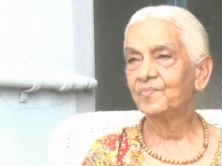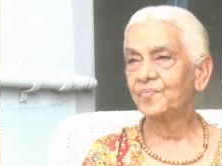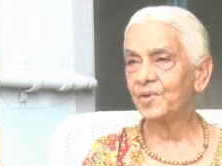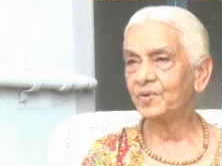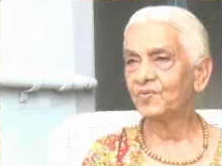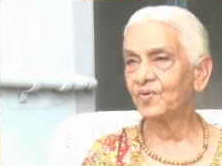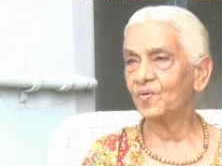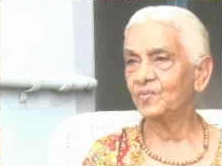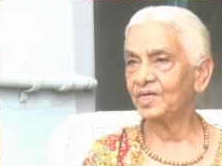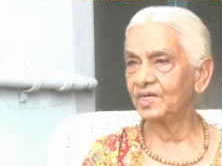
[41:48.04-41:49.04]
people
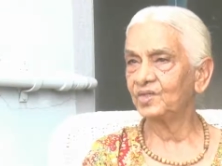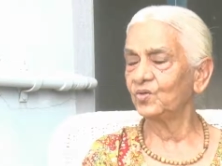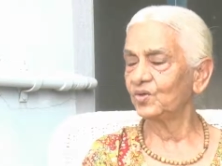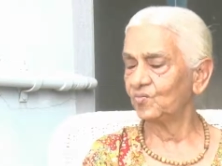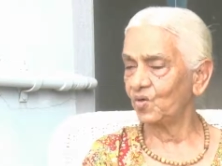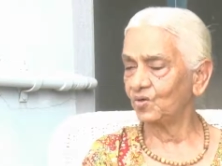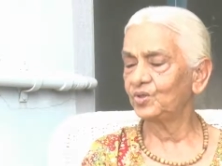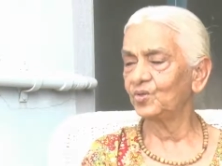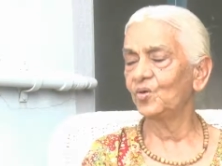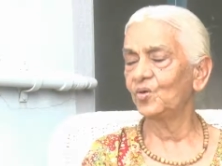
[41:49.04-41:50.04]
from here don't want
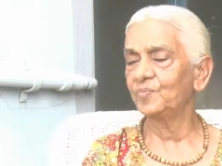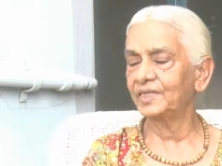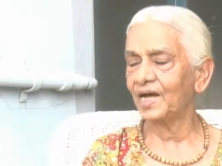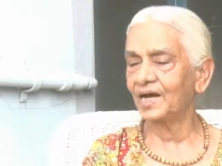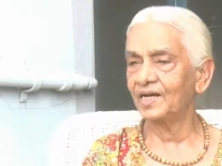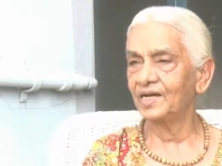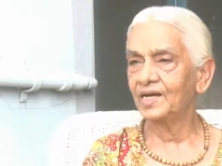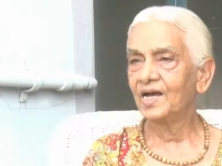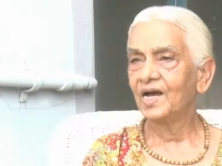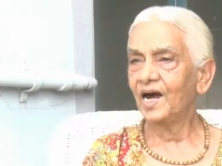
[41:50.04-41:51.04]
to go, but
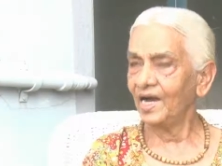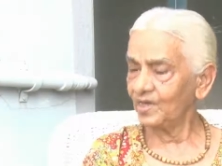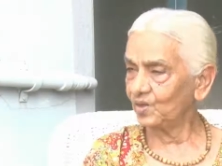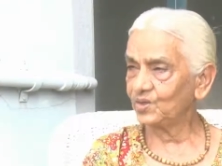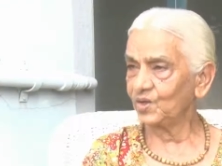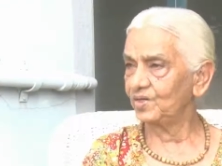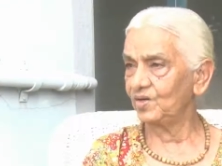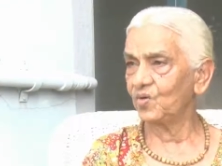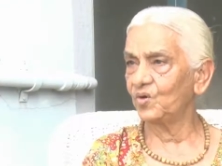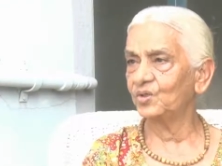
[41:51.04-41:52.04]
I also
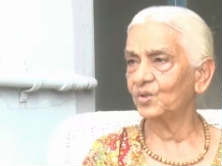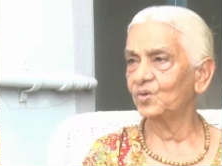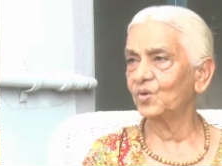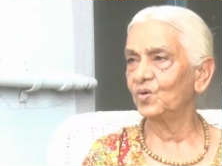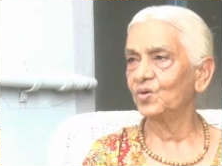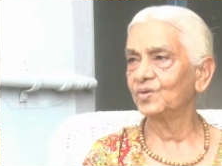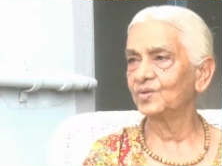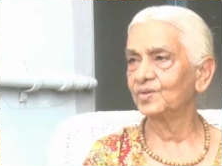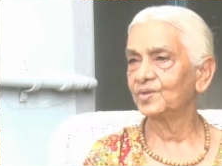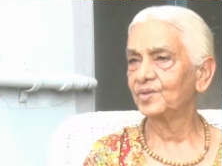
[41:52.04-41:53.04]
didn't want to go,
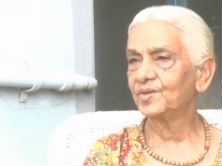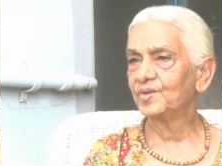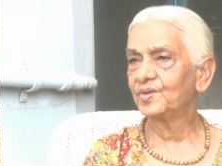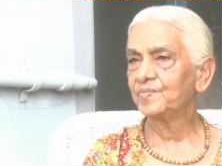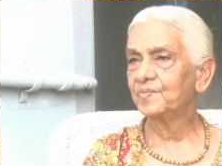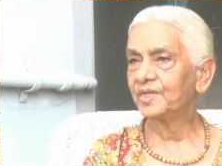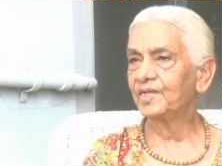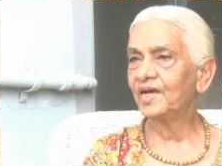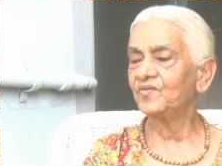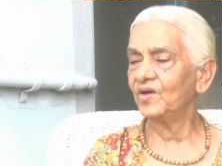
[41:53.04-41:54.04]
but
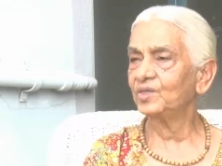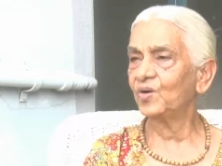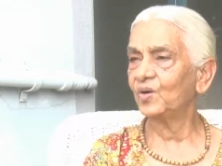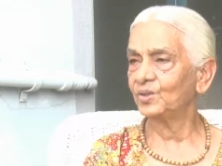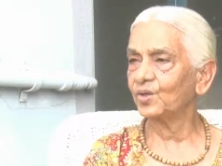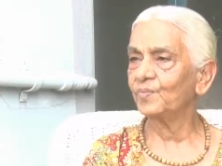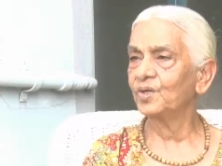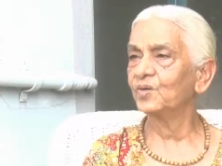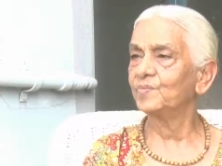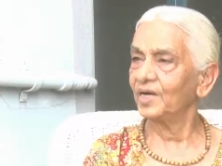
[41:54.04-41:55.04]
I went also
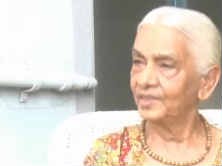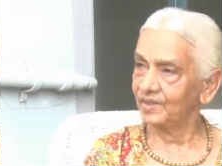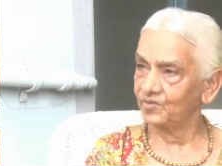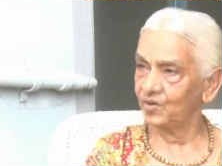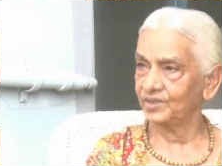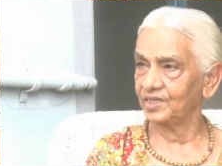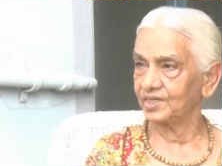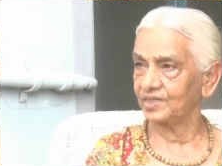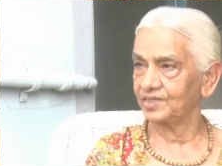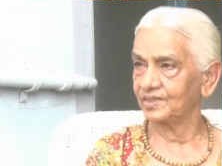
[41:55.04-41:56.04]
because Mother wanted
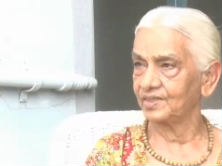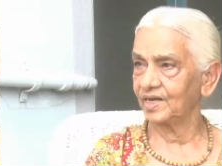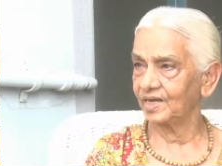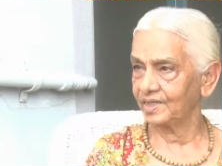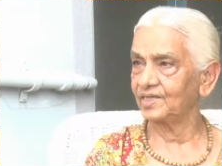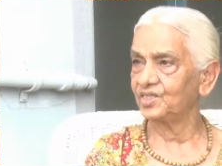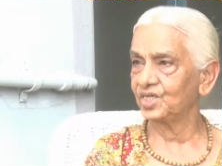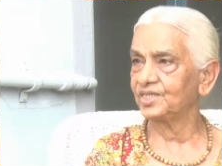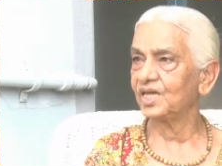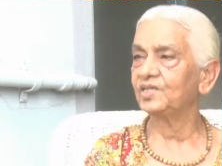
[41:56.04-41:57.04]
it. At the end she
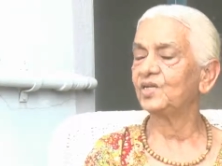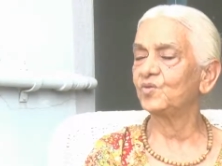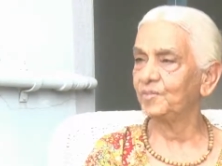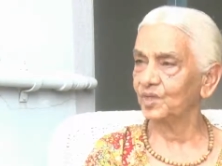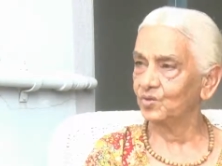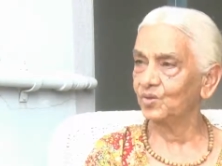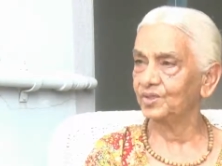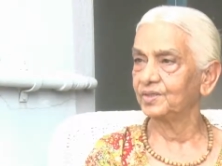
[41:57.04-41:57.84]
said it will be good.